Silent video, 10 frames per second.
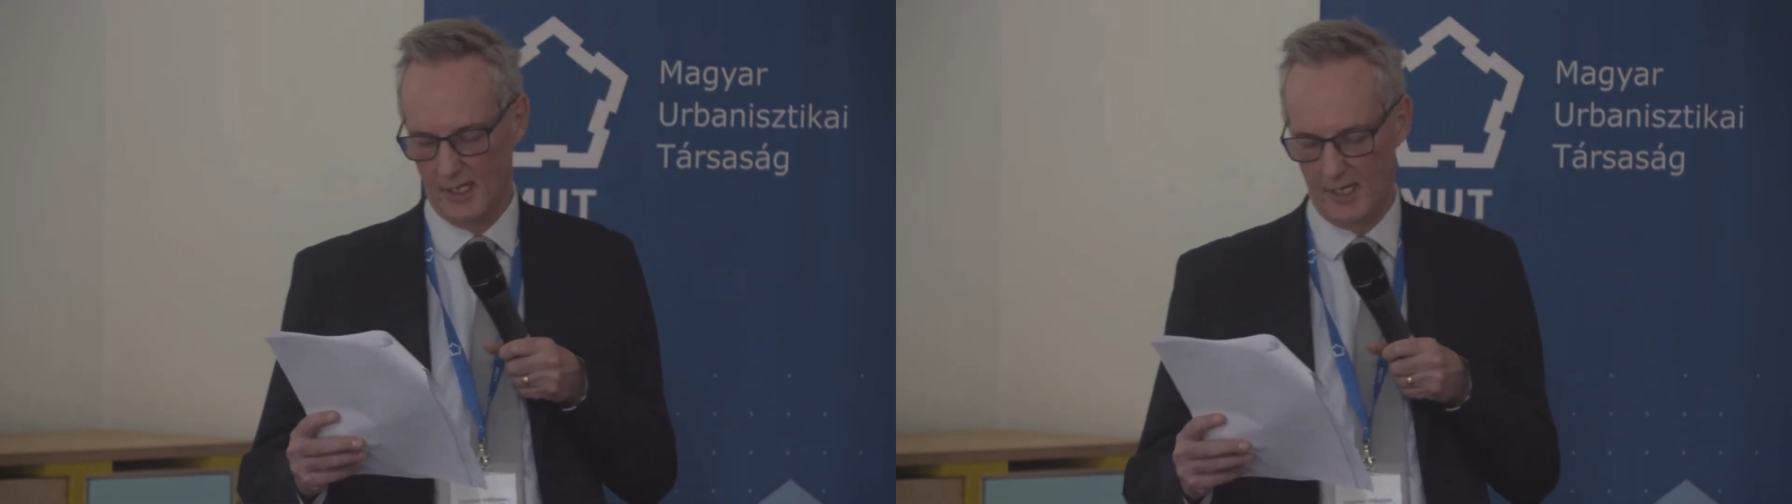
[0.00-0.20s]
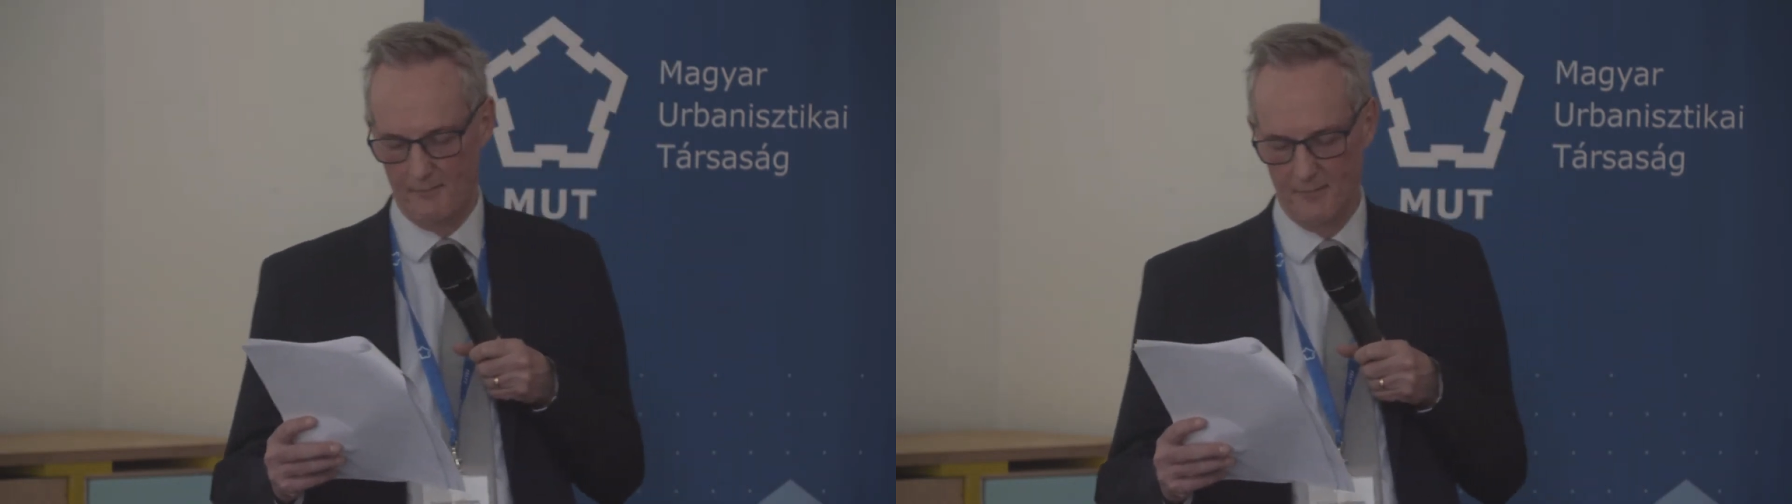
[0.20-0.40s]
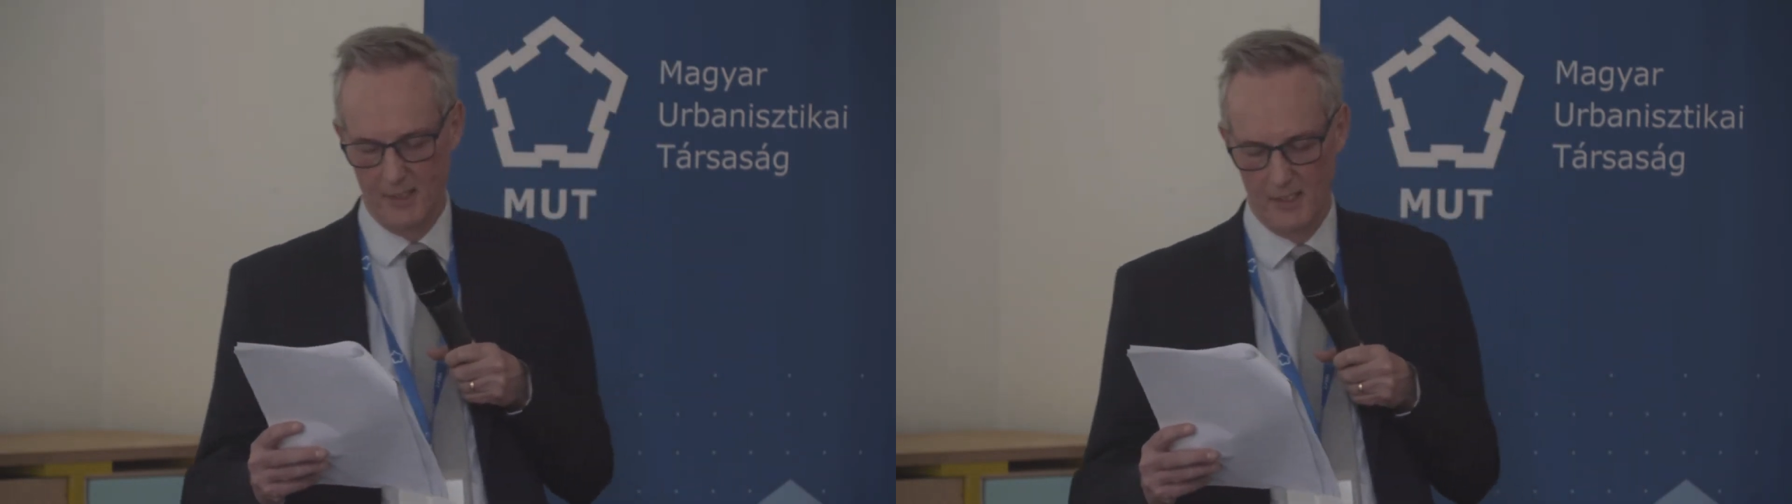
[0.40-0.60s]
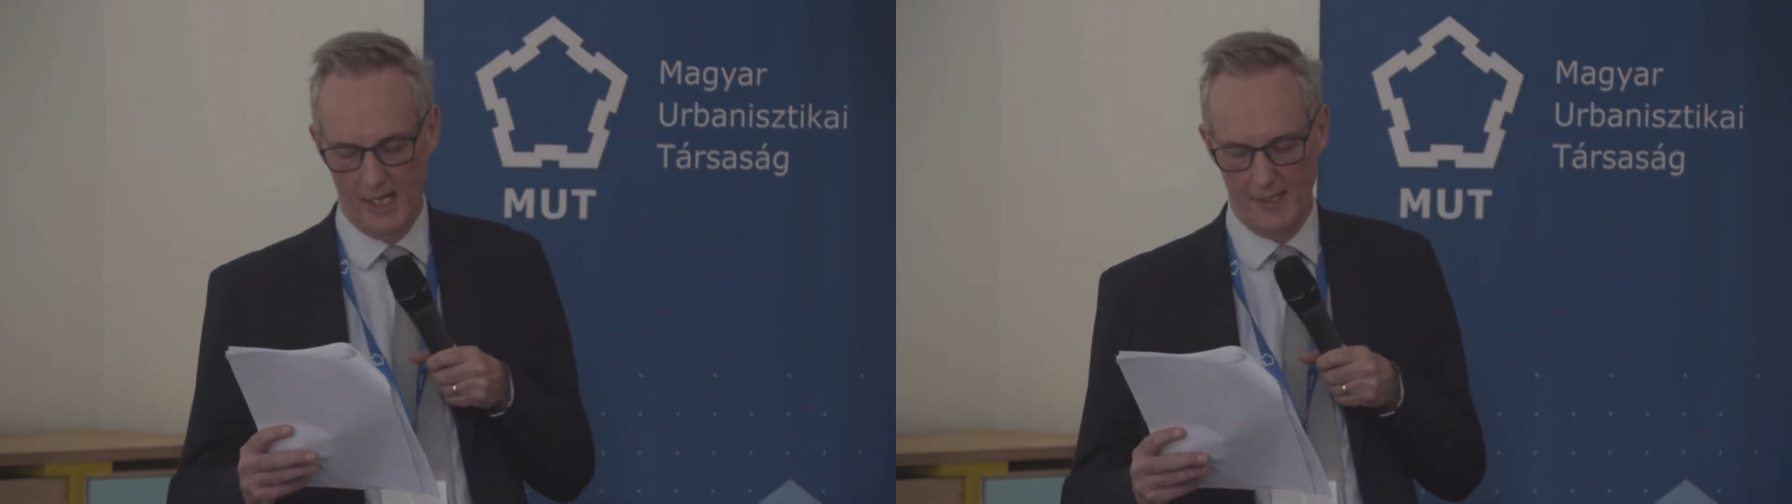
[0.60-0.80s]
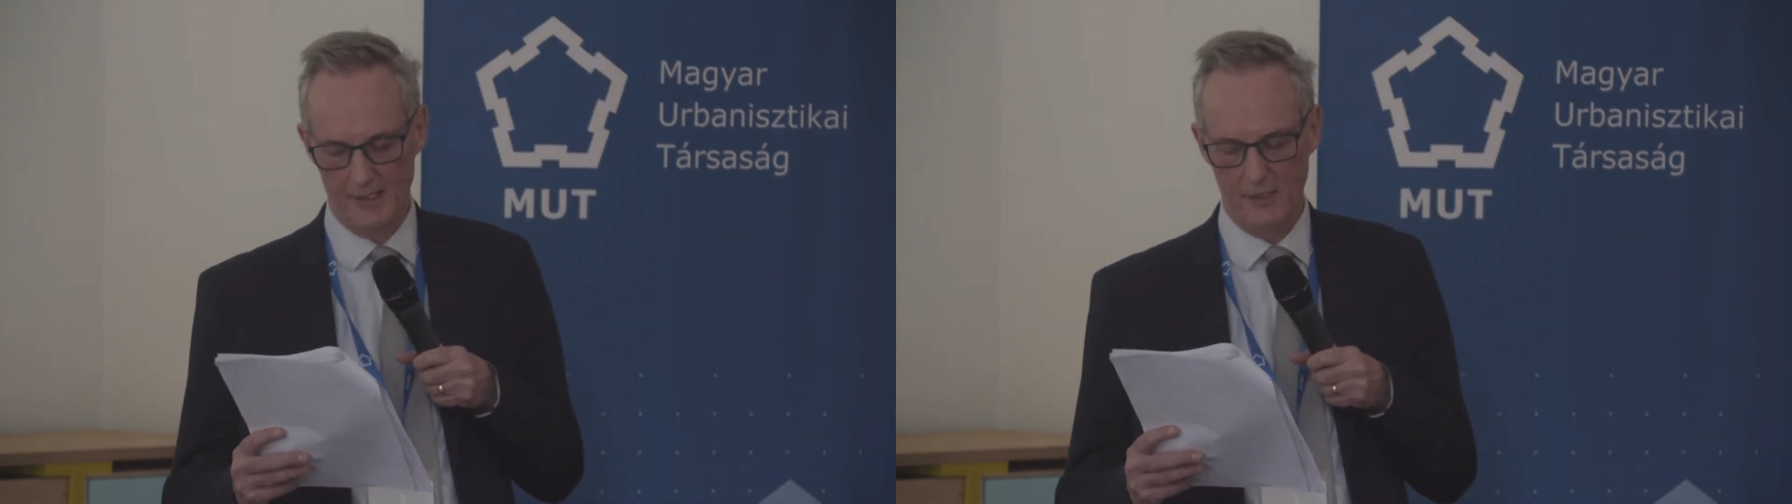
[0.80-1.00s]
And
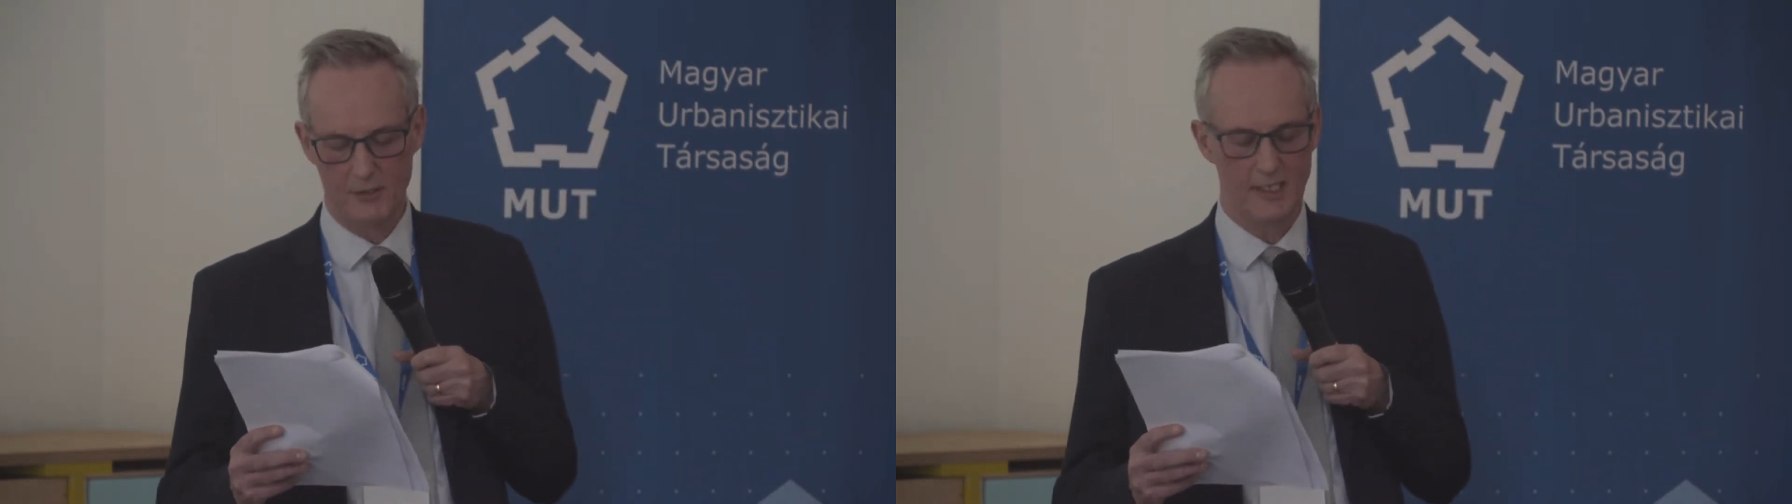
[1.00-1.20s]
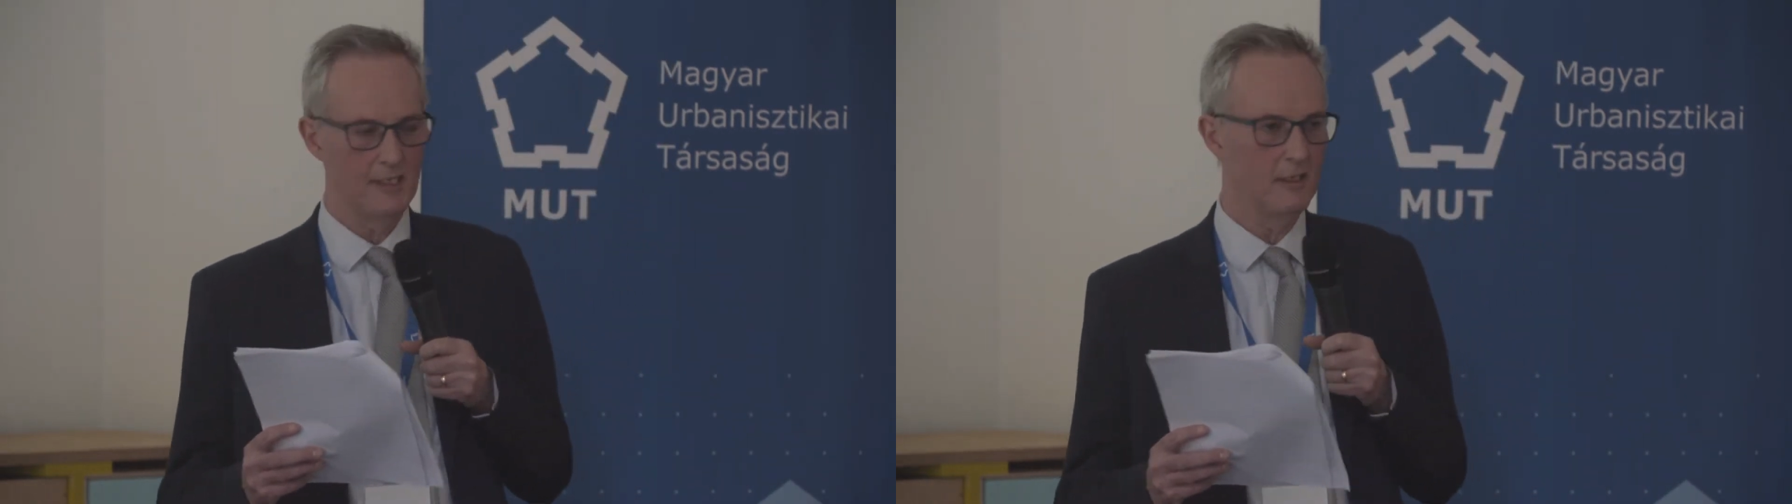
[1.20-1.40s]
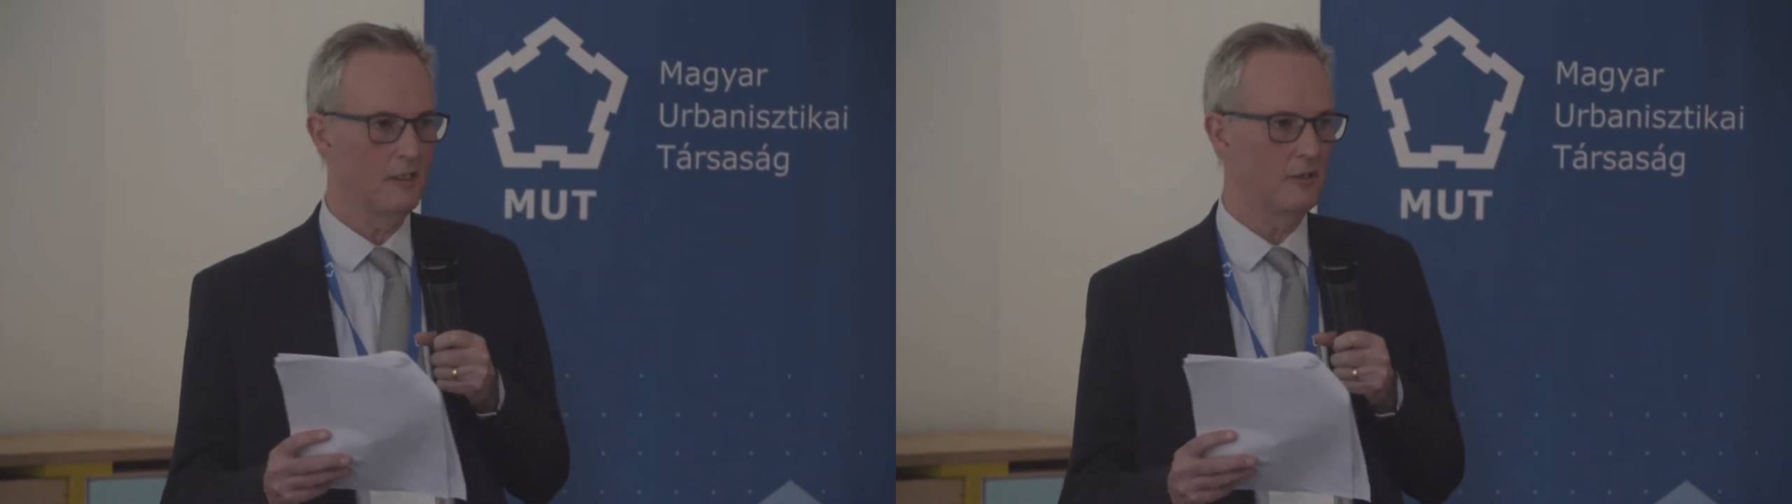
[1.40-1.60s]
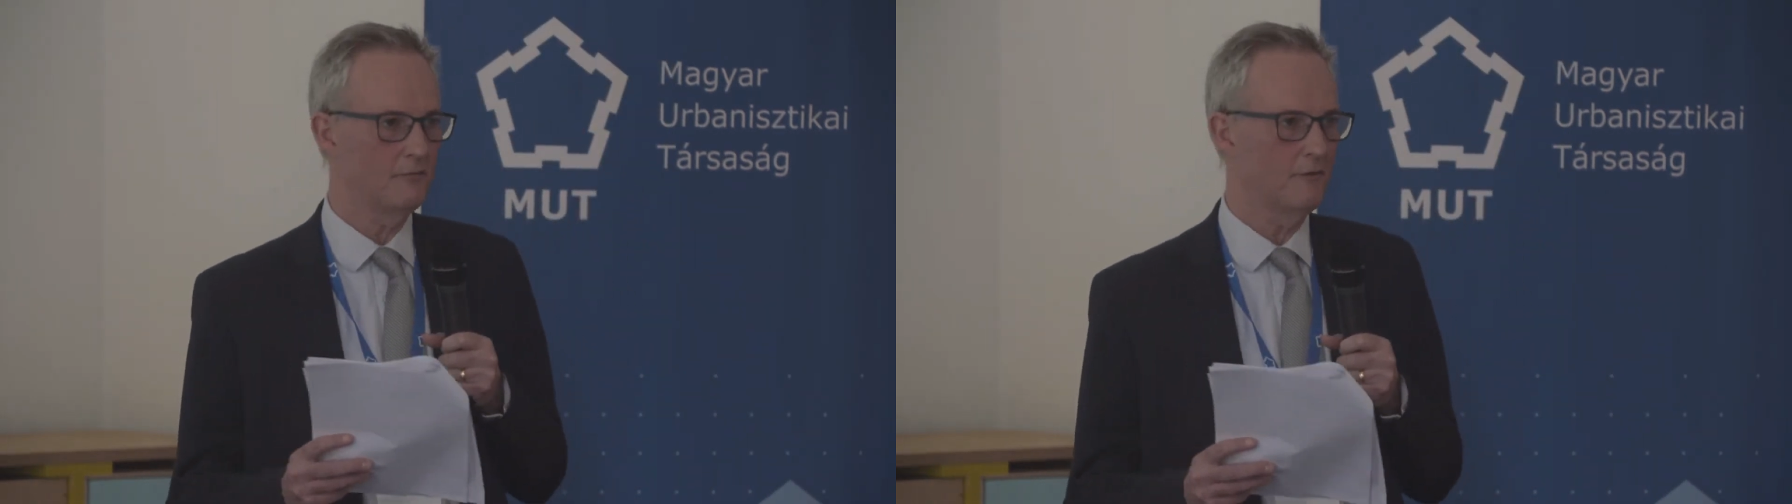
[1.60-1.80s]
the UK alone,